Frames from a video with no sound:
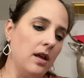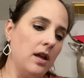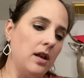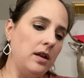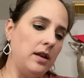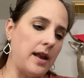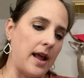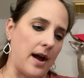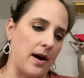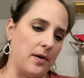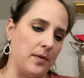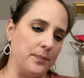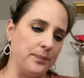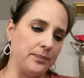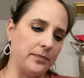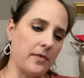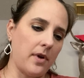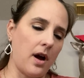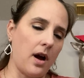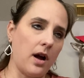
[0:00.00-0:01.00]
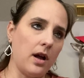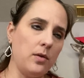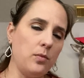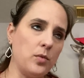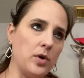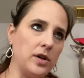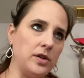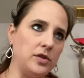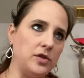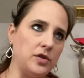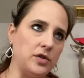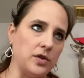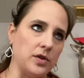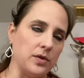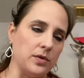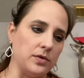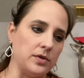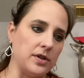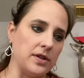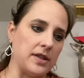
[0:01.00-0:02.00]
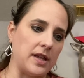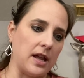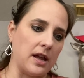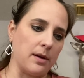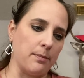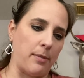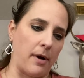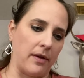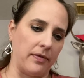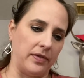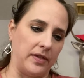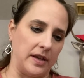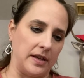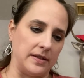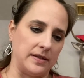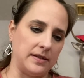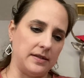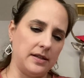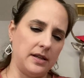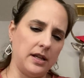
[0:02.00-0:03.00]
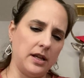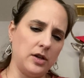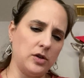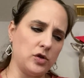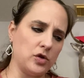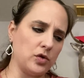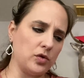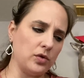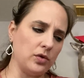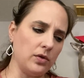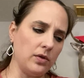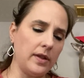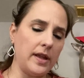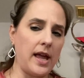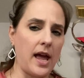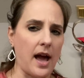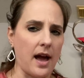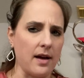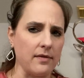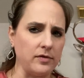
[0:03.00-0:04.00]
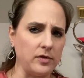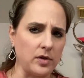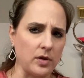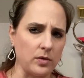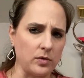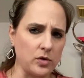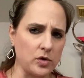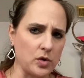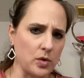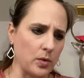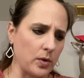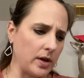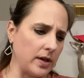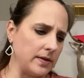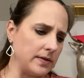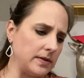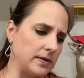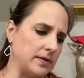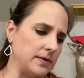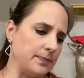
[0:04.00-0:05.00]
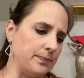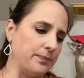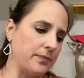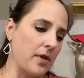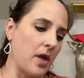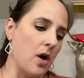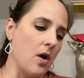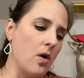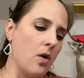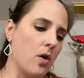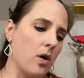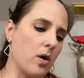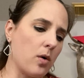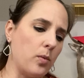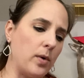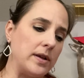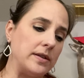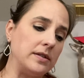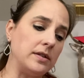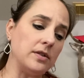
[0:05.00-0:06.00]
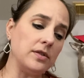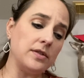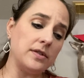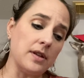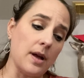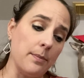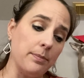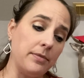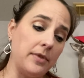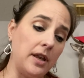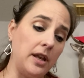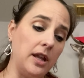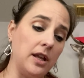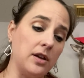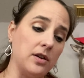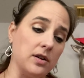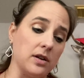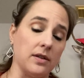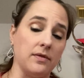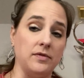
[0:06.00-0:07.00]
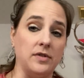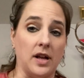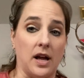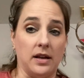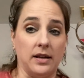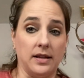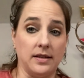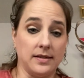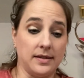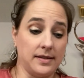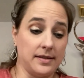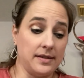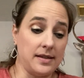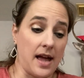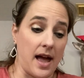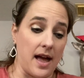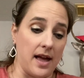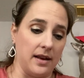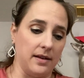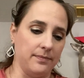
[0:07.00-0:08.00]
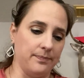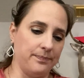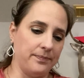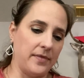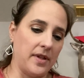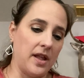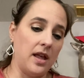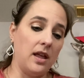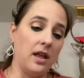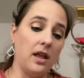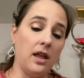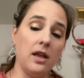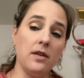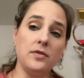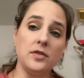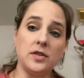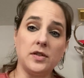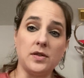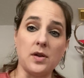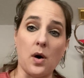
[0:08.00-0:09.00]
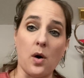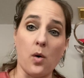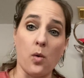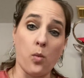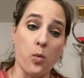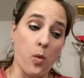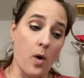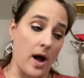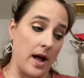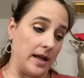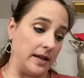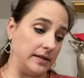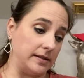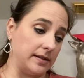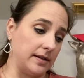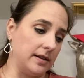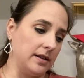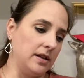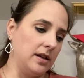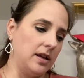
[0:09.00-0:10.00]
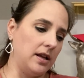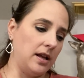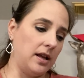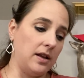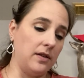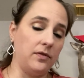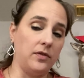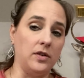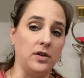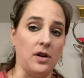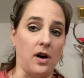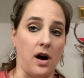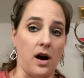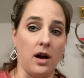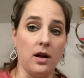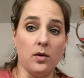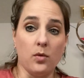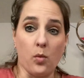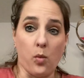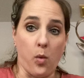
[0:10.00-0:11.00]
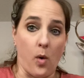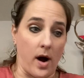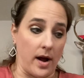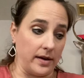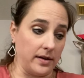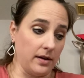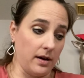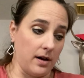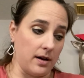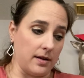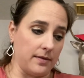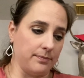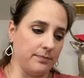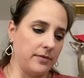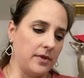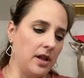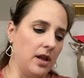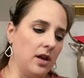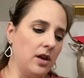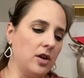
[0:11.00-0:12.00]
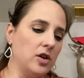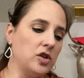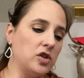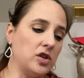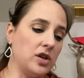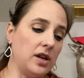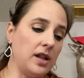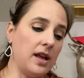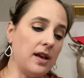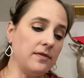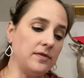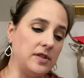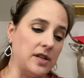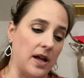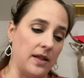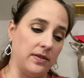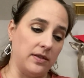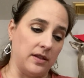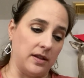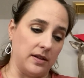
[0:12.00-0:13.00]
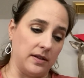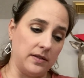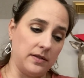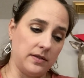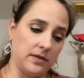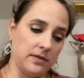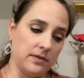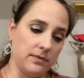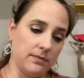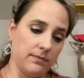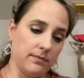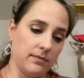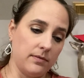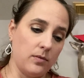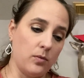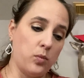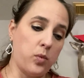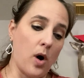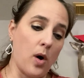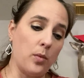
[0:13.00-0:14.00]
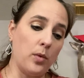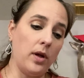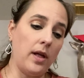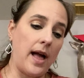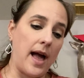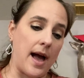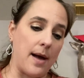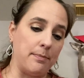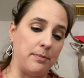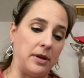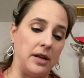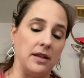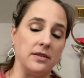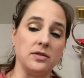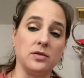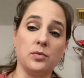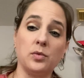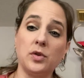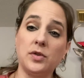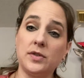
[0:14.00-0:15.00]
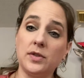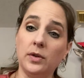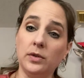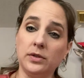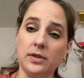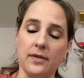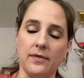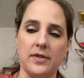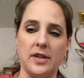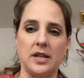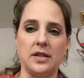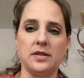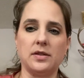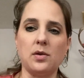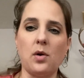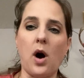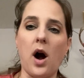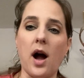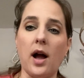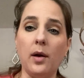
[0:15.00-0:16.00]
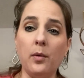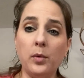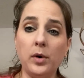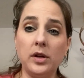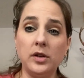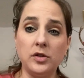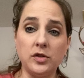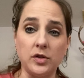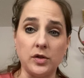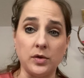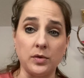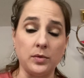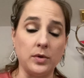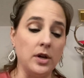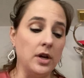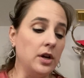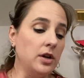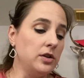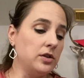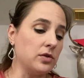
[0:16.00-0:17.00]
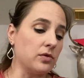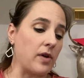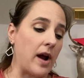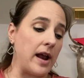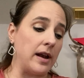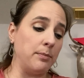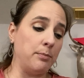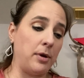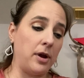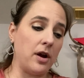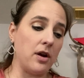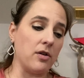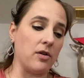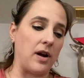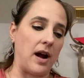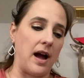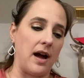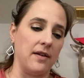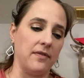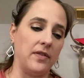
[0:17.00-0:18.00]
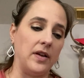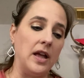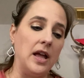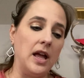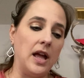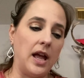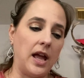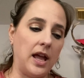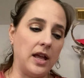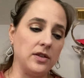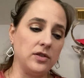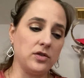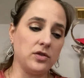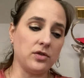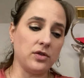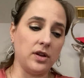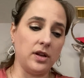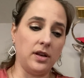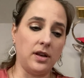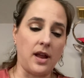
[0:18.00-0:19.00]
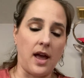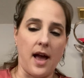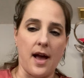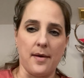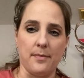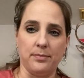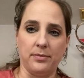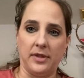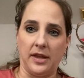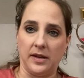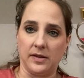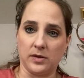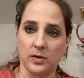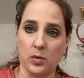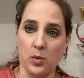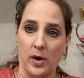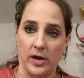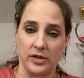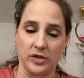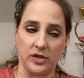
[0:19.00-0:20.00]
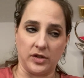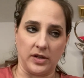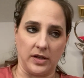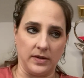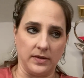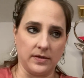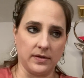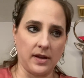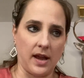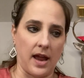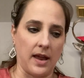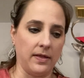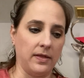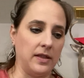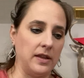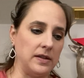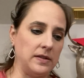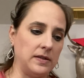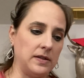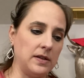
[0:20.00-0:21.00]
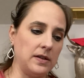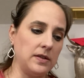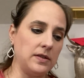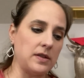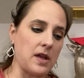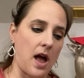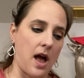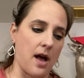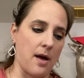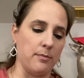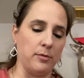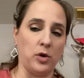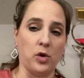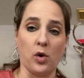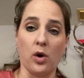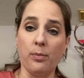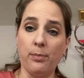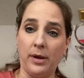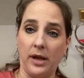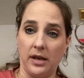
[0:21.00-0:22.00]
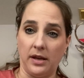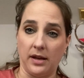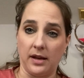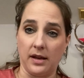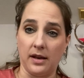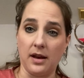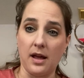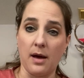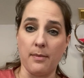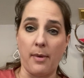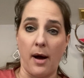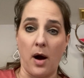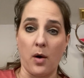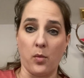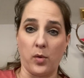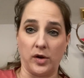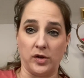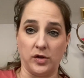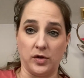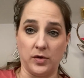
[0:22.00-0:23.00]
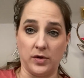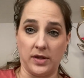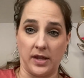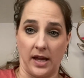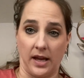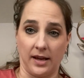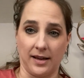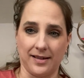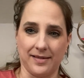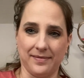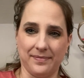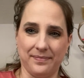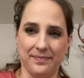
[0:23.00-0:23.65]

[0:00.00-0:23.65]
Now, I want you to think about this. Did he truly have no choice? Or was there something he could have done instead? If so, what? If not, why not? Should he have done this? What will happen as a result of this? So I want you to write a paragraph answering these questions. Okay, this is your opinion about what you think.